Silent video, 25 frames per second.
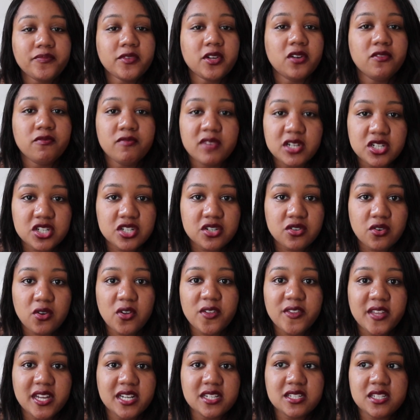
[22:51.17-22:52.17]
original
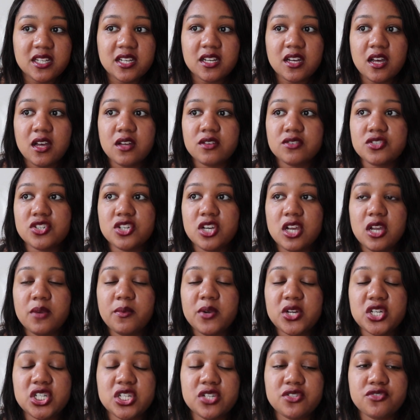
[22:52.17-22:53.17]
authentic culture,
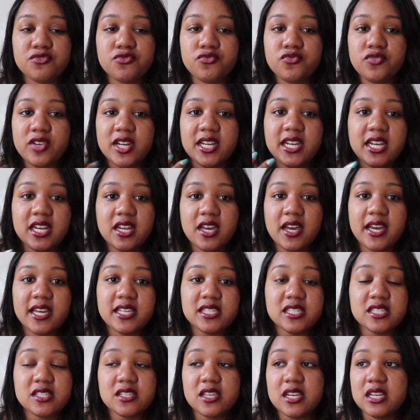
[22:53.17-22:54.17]
which is really nice.